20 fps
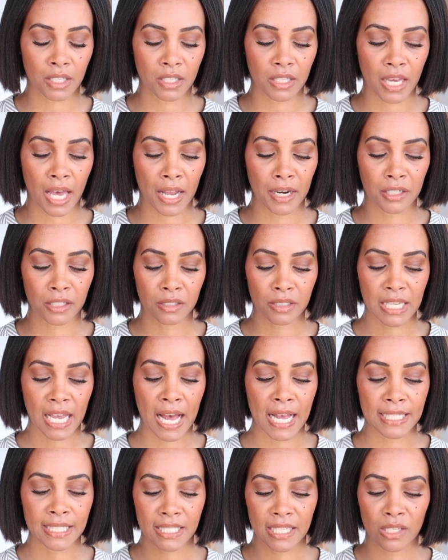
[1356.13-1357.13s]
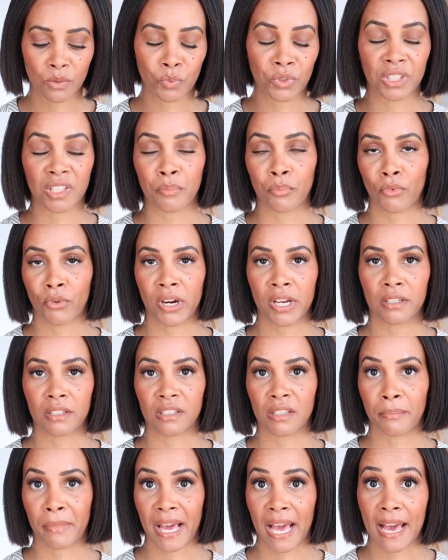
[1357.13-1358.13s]
kind of ties in with the brown
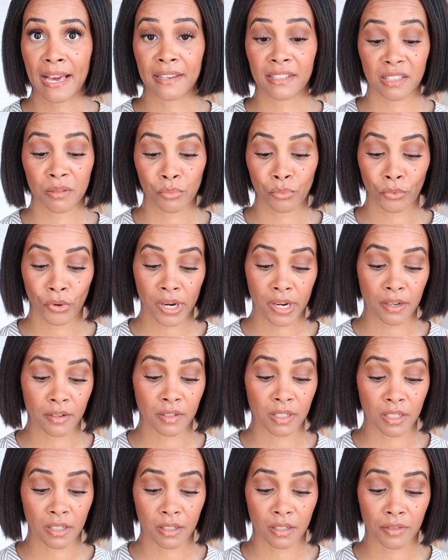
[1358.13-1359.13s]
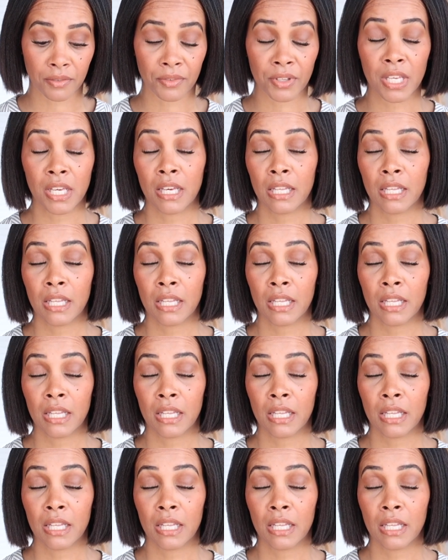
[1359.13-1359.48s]
of the bag and the brown of